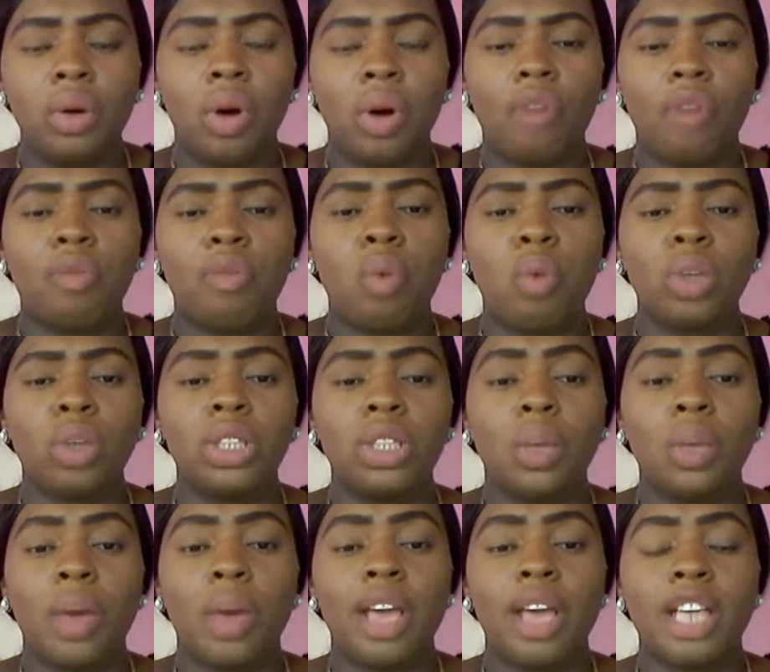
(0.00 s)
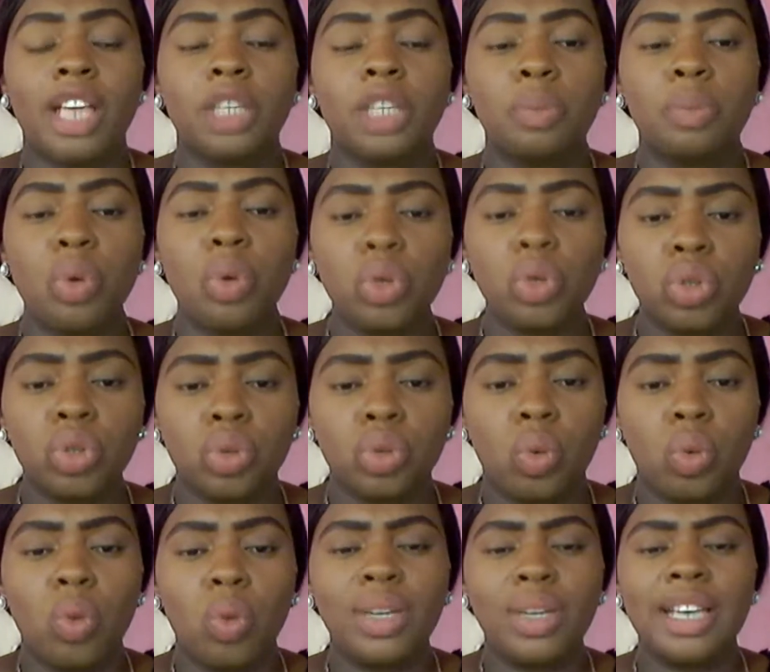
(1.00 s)
of what they were exposed to,
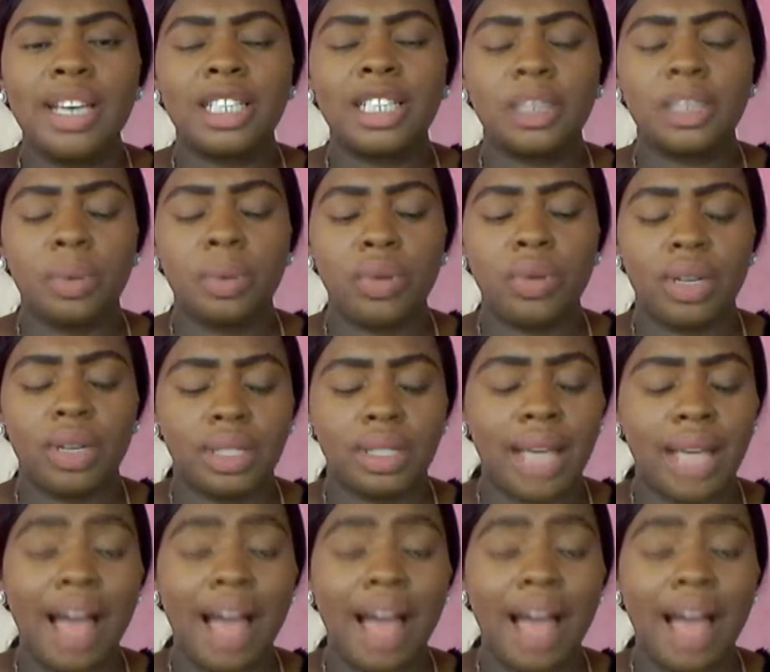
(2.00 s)
what they experienced.